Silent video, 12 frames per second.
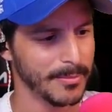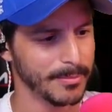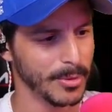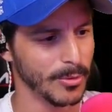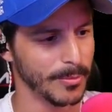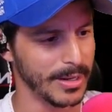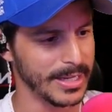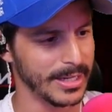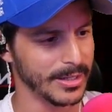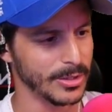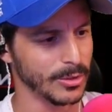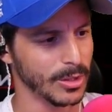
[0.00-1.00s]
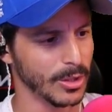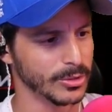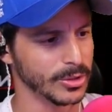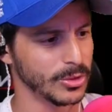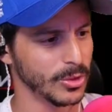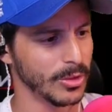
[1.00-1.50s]
Boom, right here. You close
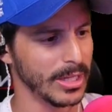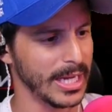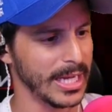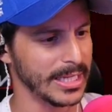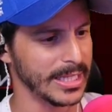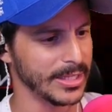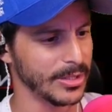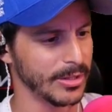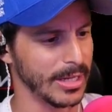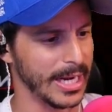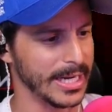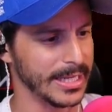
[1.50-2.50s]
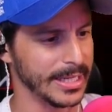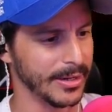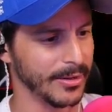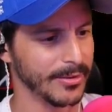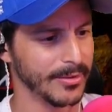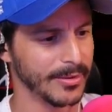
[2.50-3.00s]
the door, and then you're hiding here.